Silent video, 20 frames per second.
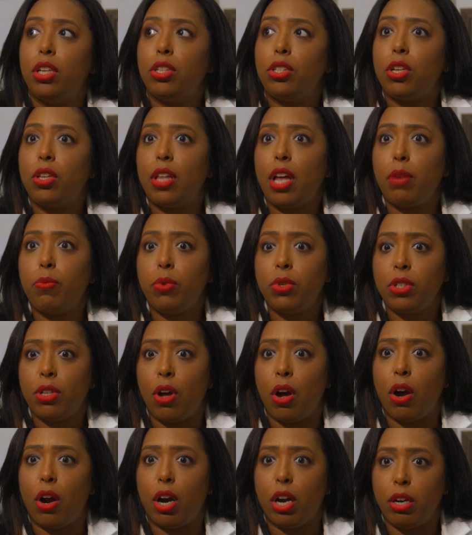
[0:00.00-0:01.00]
So that was
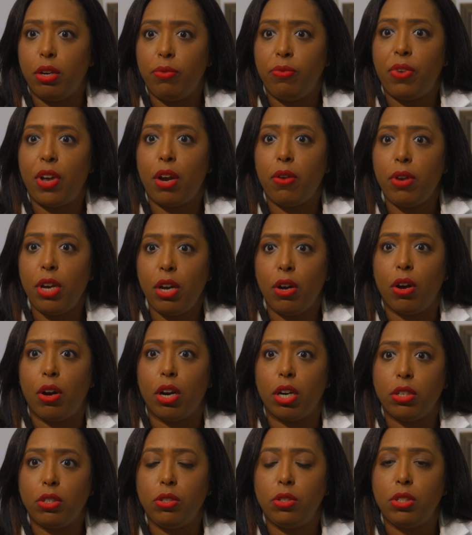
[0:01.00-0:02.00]
hard, very
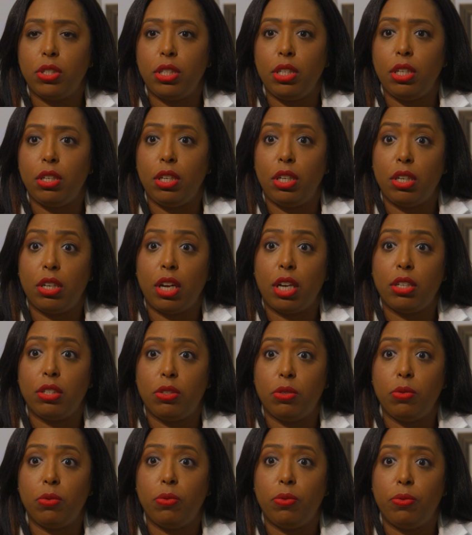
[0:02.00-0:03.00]
hard to see and
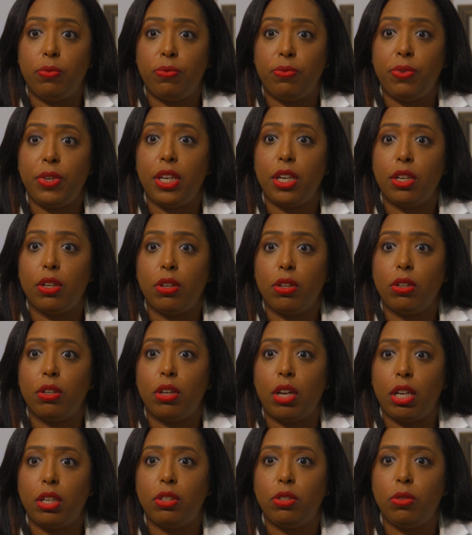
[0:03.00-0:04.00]
to feel
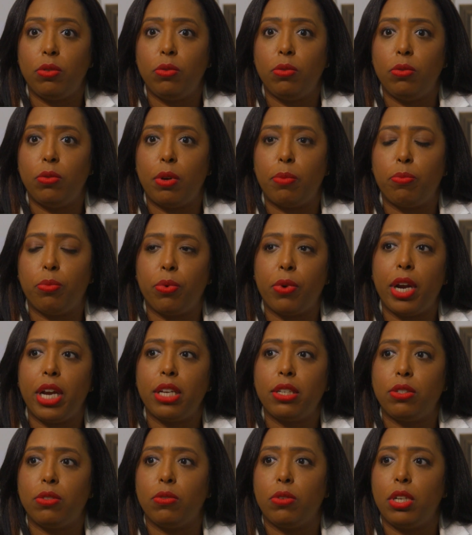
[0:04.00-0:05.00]
and to
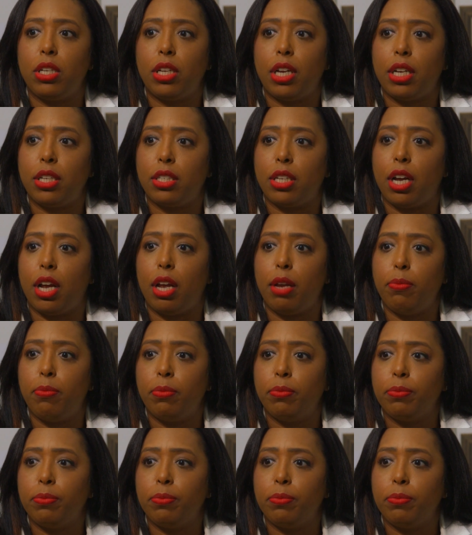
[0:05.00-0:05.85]
embrace during that time.